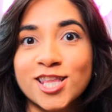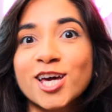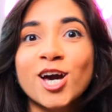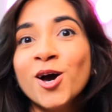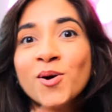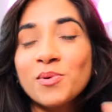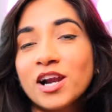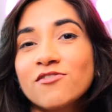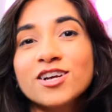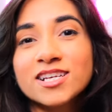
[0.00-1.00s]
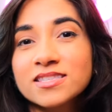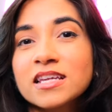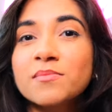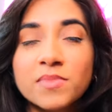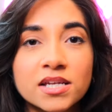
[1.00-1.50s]
Like whatever it is
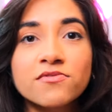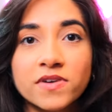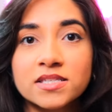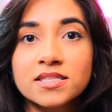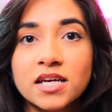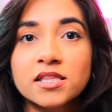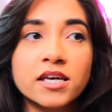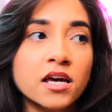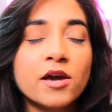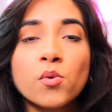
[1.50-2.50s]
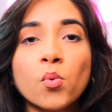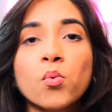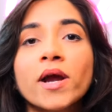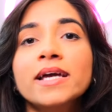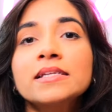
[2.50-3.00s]
that I'm manifesting, like it
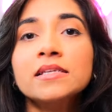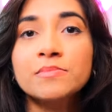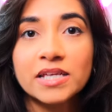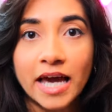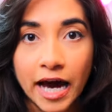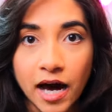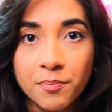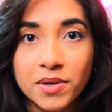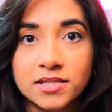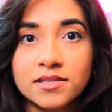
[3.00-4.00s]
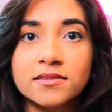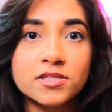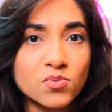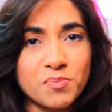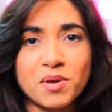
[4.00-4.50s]
randomly happens. And
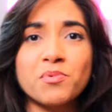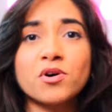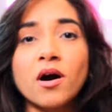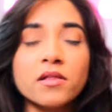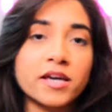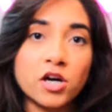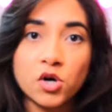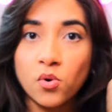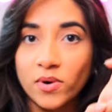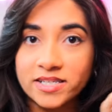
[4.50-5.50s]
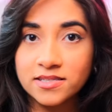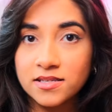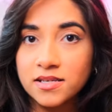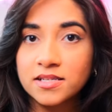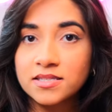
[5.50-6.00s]
this is what people call like a
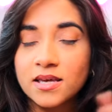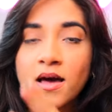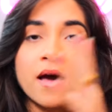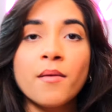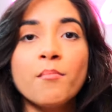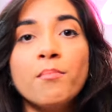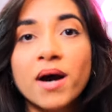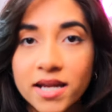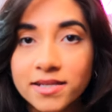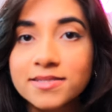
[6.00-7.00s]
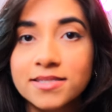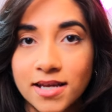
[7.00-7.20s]
coincidence but it's